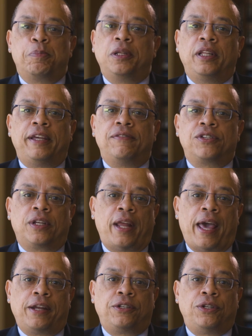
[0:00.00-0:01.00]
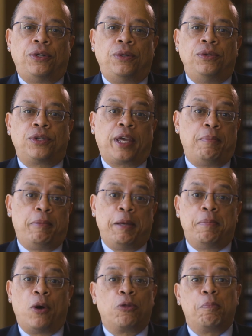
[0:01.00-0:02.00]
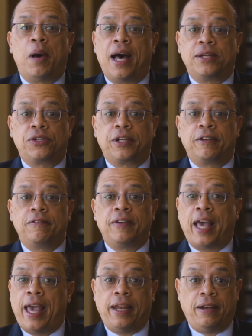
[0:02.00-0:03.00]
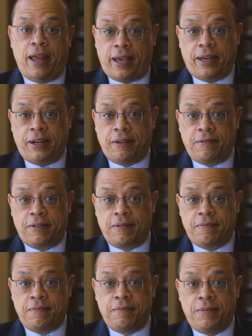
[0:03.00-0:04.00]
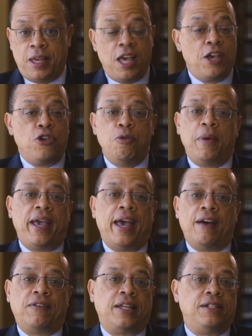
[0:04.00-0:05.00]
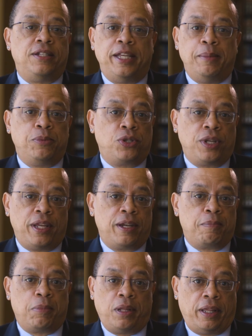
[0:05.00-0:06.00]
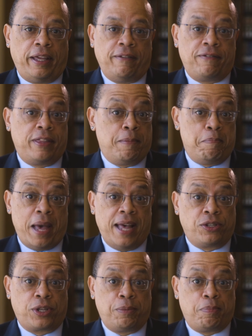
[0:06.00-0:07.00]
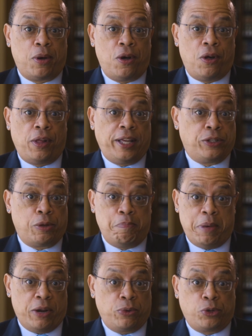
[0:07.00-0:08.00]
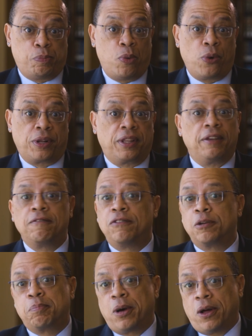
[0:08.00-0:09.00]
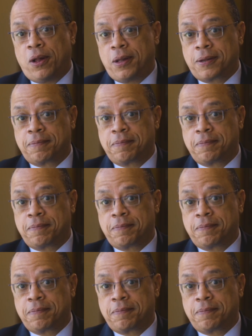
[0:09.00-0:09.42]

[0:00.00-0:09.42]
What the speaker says: beliefs and attitudes can be both positive and negative. You may have a deep-seated belief that basketball is a better sport than football.